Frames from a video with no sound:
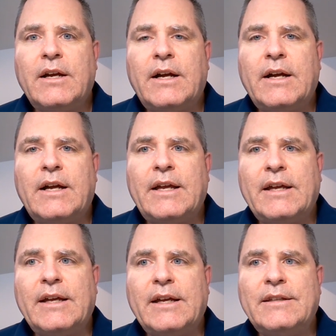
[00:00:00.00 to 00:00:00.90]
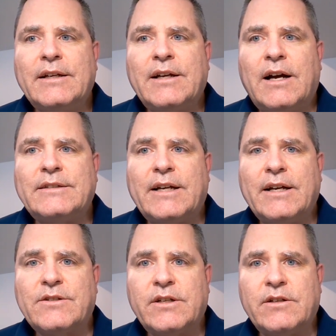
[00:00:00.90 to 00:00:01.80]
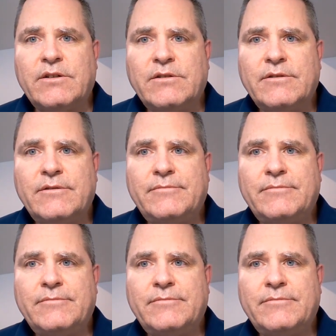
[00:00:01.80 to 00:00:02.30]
uh, in the context here.